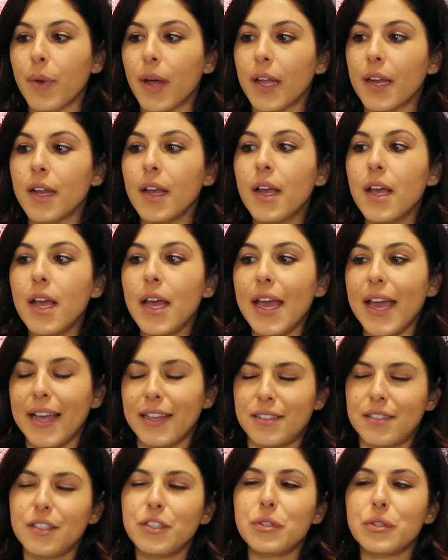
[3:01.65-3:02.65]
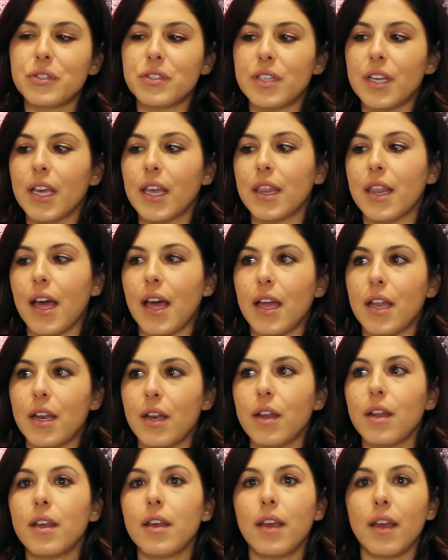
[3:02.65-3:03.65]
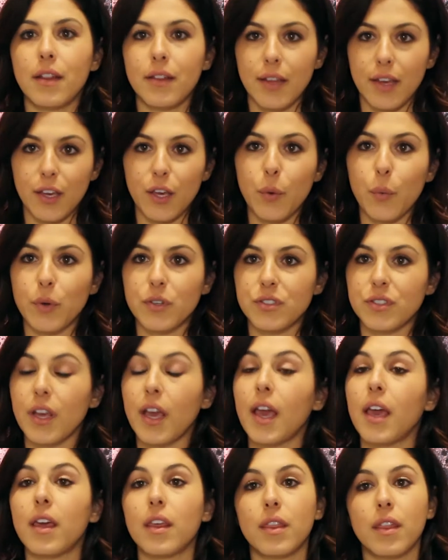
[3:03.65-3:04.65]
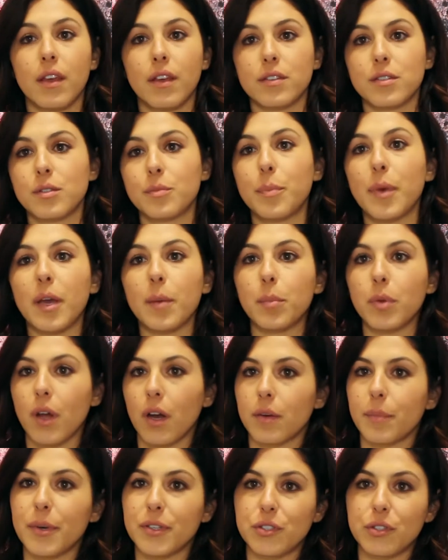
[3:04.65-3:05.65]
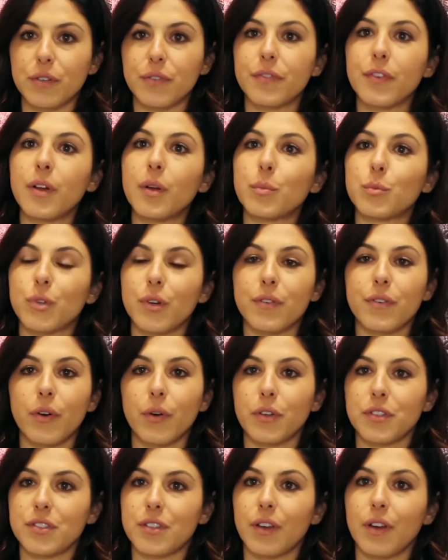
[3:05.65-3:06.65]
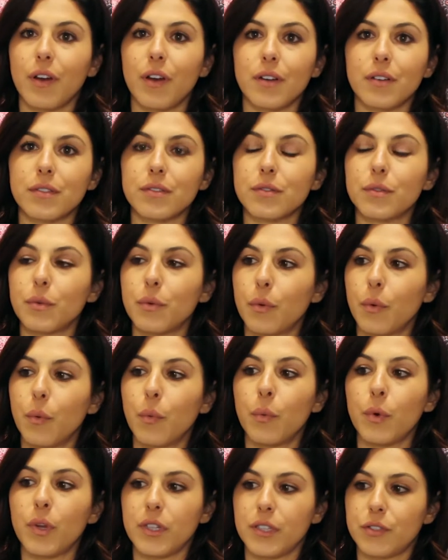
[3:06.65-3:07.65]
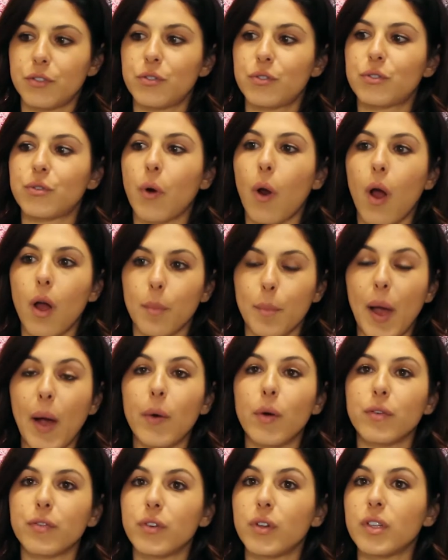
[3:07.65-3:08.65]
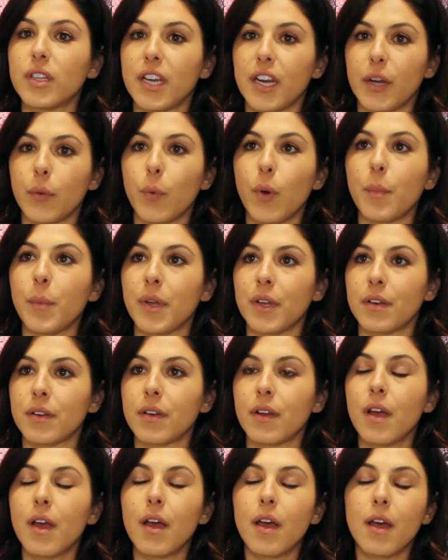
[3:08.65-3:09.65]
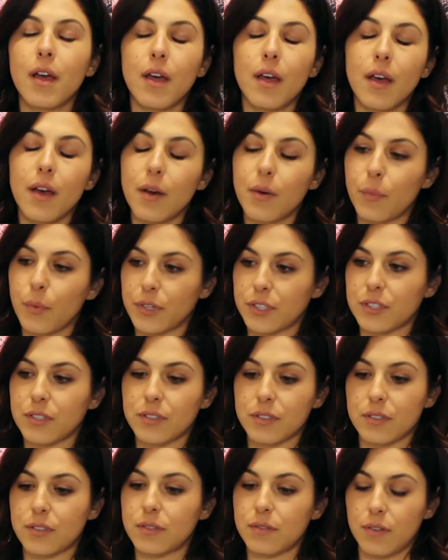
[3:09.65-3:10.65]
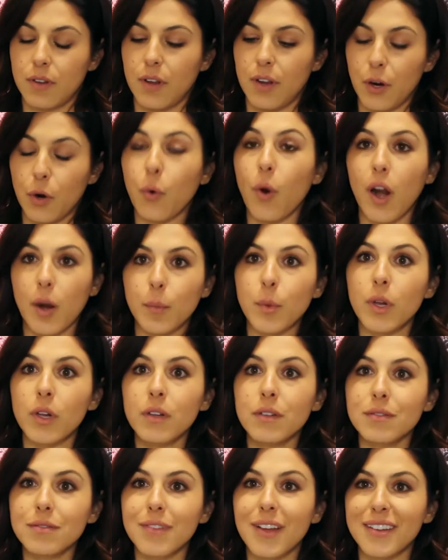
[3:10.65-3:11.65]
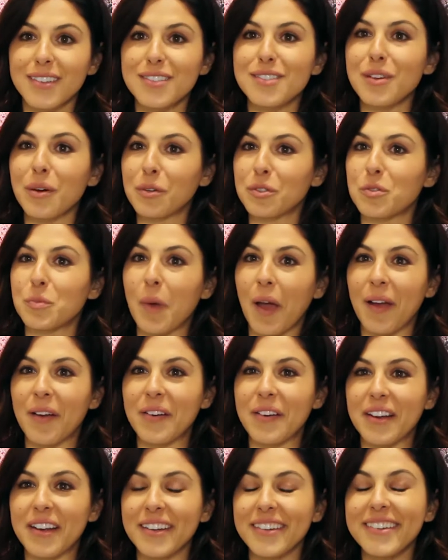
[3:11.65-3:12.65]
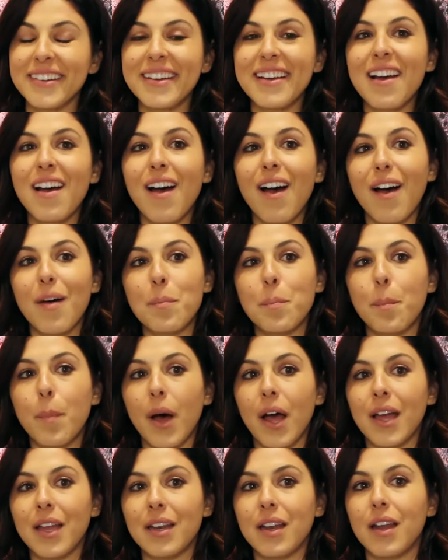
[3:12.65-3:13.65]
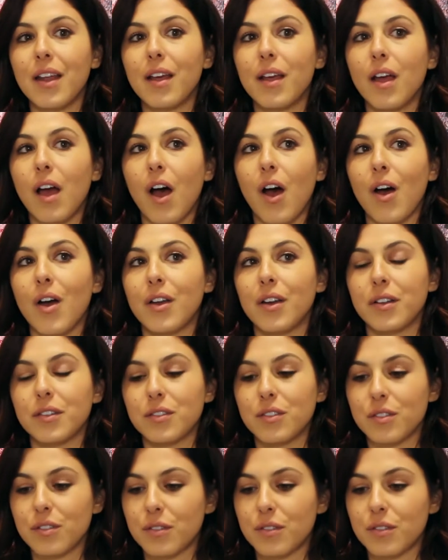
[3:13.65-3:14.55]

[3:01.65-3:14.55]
But it's interesting that, like you were saying, these big blockbuster films are focusing on really strong, powerful leading women, which is incredible and so inspiring. But on a